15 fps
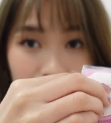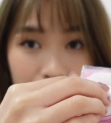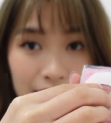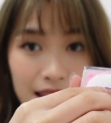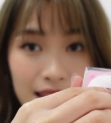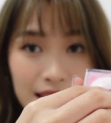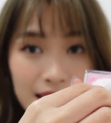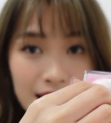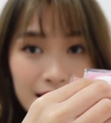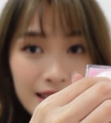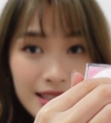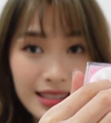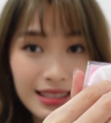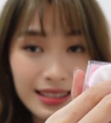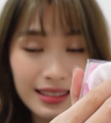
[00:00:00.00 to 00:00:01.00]
but it
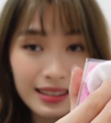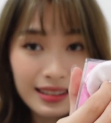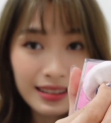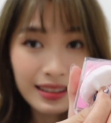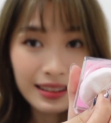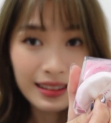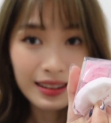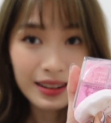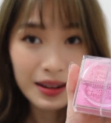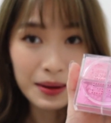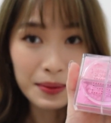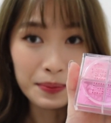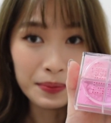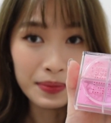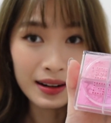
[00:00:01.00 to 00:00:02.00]
is a
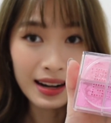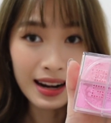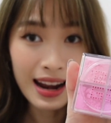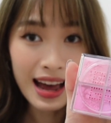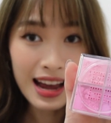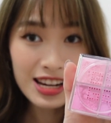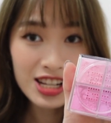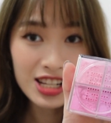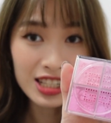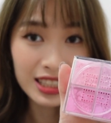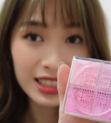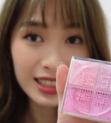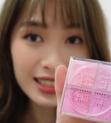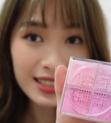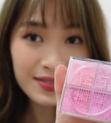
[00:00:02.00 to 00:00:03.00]
blusher.